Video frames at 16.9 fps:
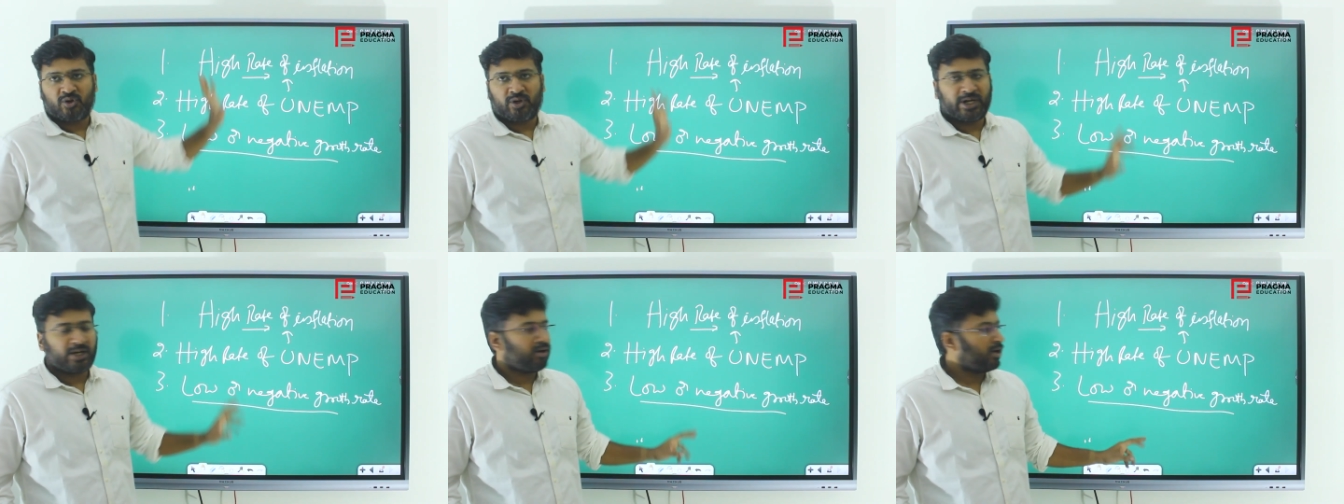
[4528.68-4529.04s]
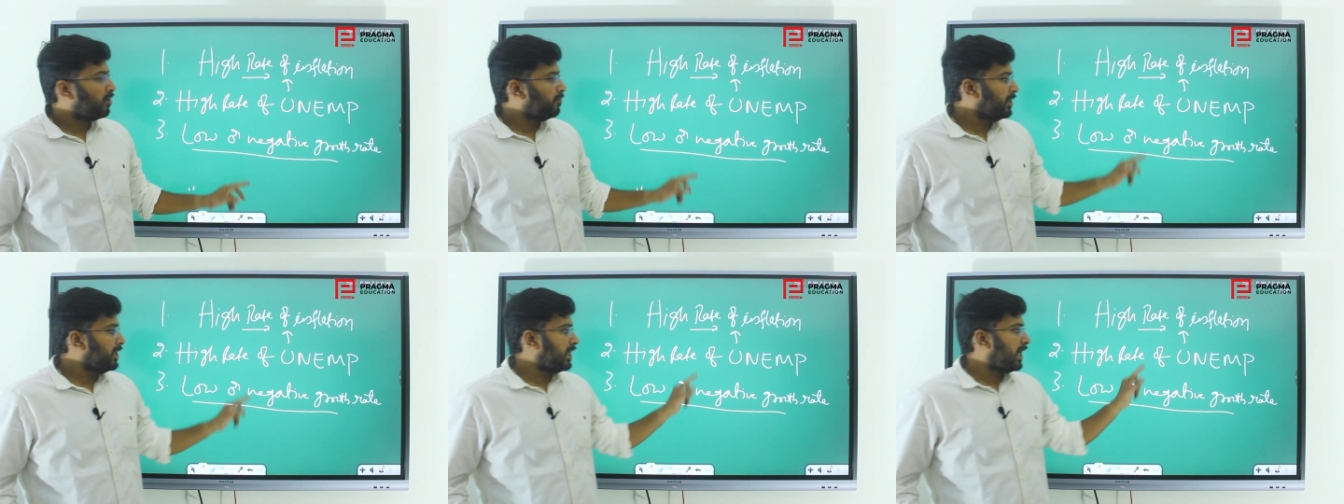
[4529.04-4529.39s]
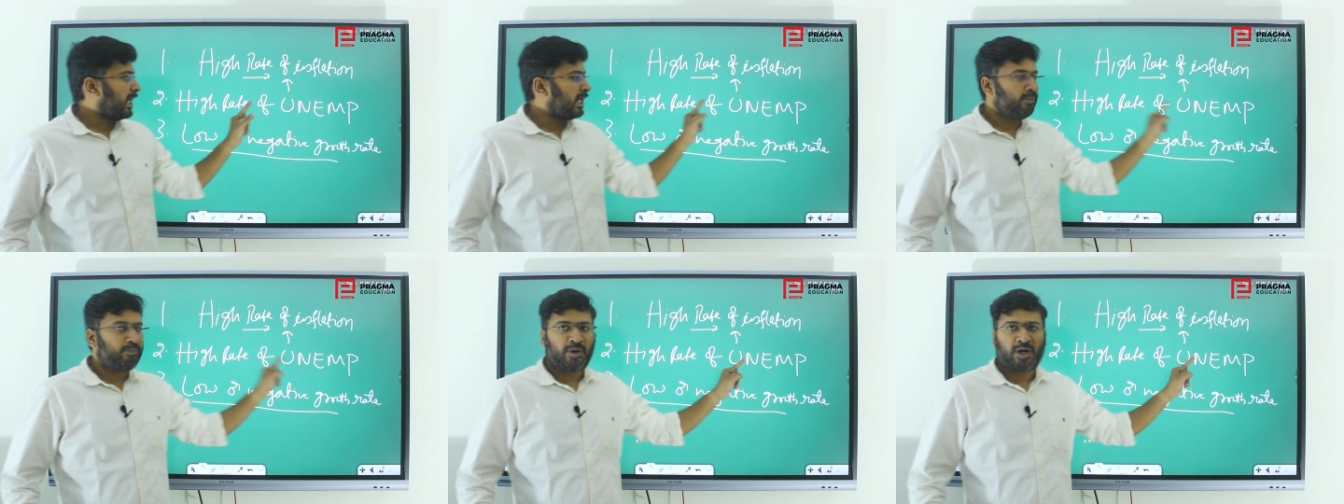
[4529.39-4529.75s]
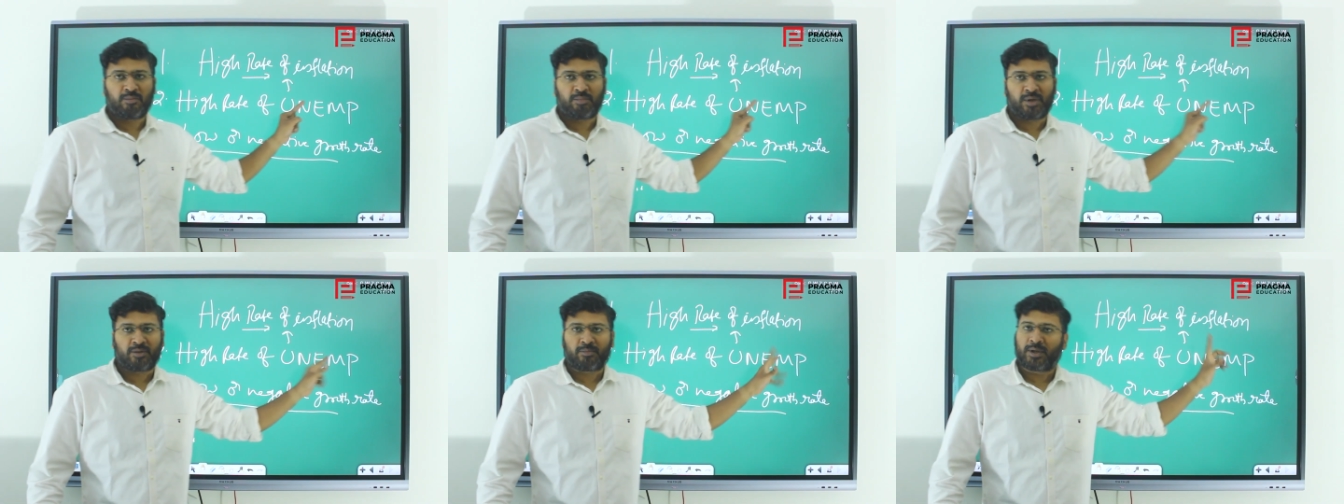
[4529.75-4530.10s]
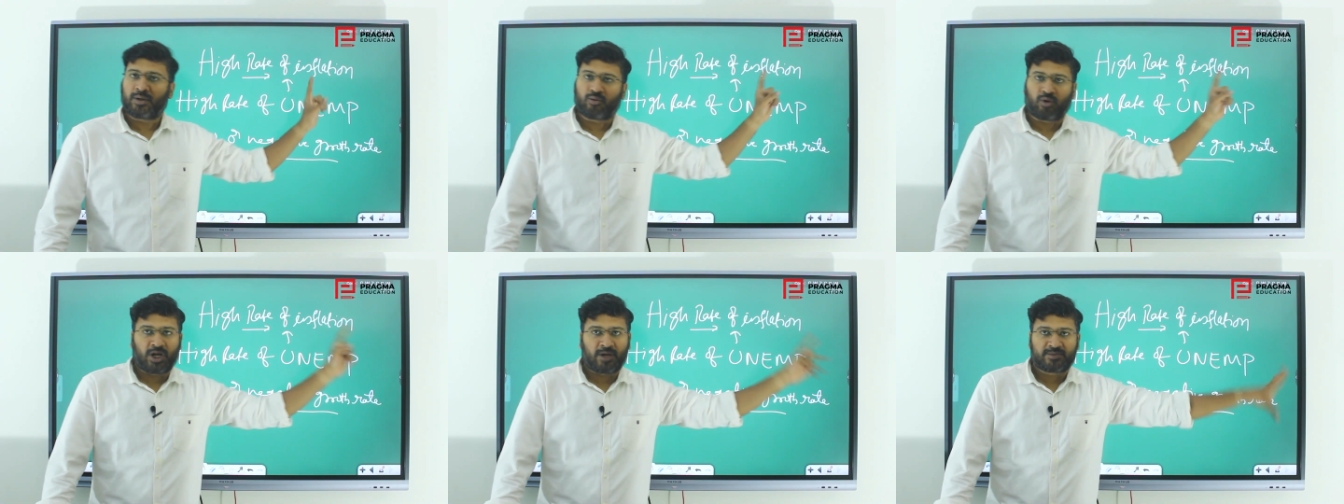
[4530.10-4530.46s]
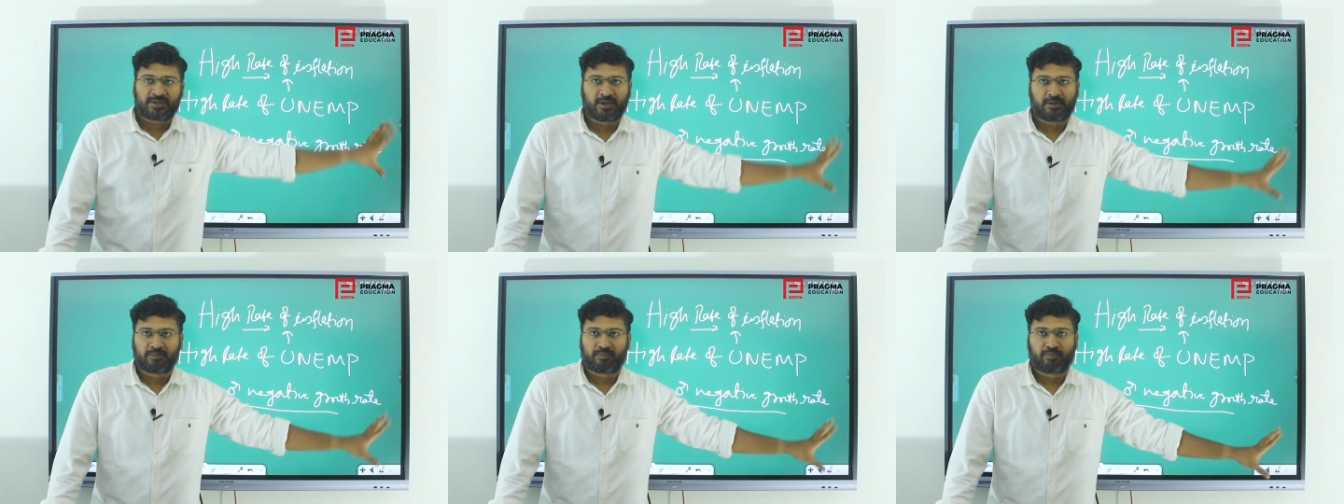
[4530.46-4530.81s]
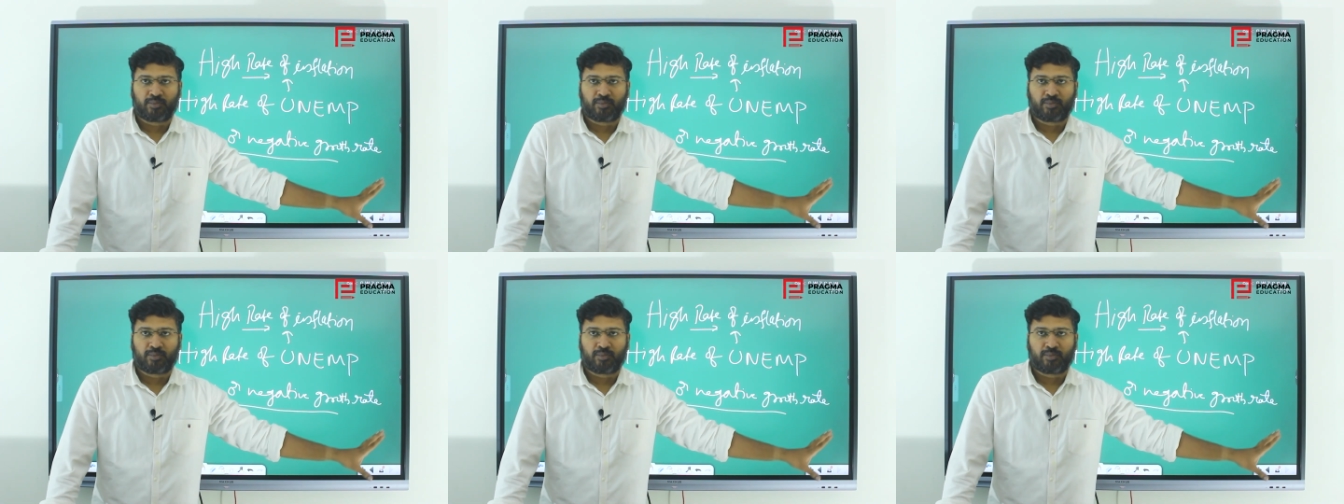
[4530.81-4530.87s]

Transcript: your economy, unemployment may collapse the